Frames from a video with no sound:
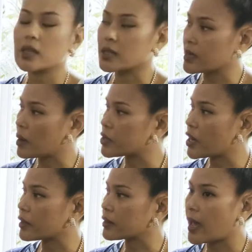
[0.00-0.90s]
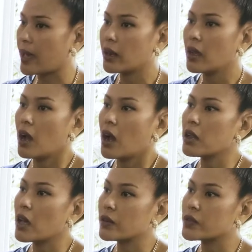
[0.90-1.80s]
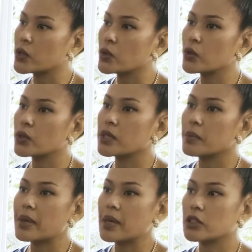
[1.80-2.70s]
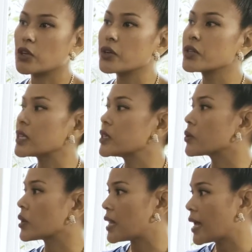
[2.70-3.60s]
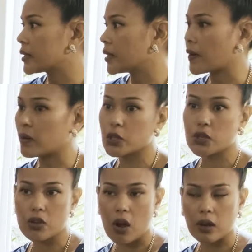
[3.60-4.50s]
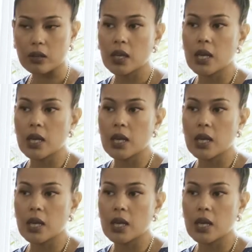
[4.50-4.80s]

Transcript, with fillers: a subject that a lot of schools turned into elective. I was shocked